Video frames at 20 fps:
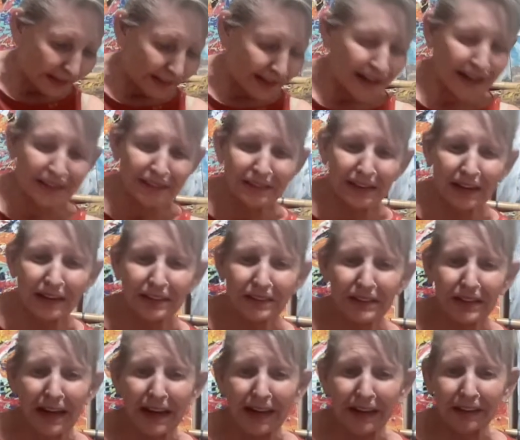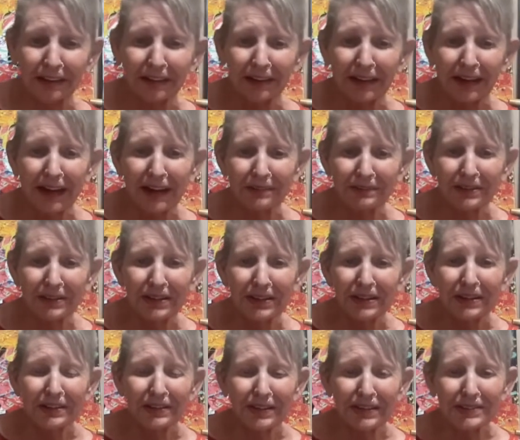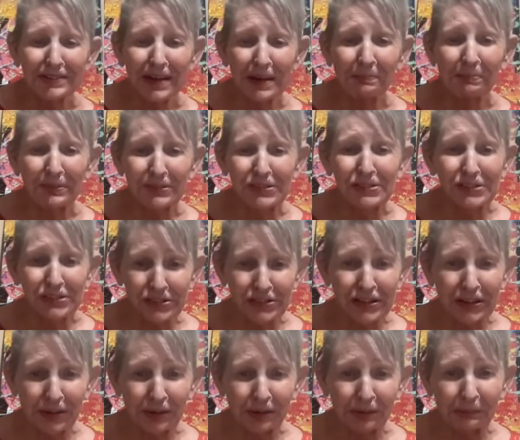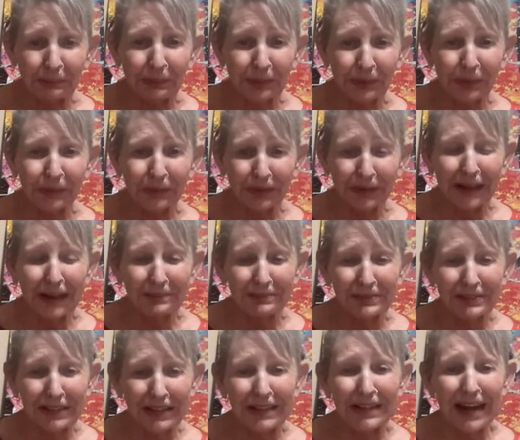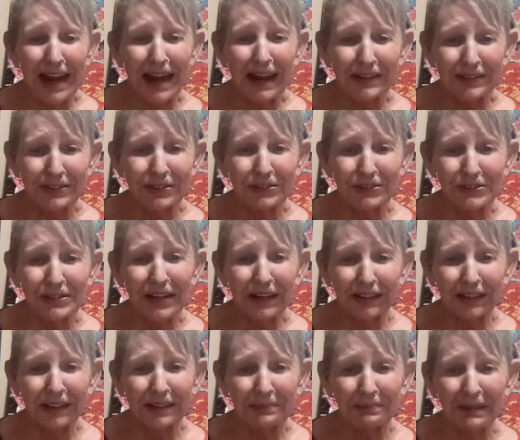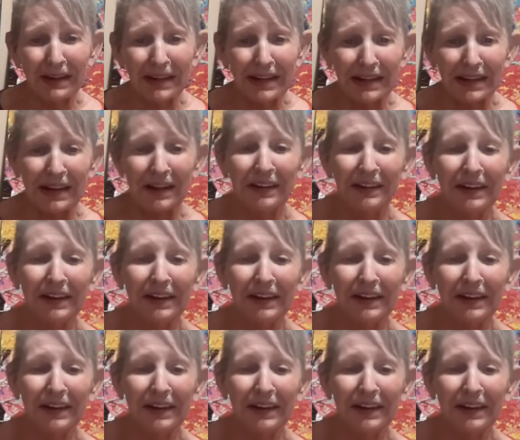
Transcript: I, yeah, yeah. I'm, the temperatures here are brutal. I'm saying, yeah, you're telling me.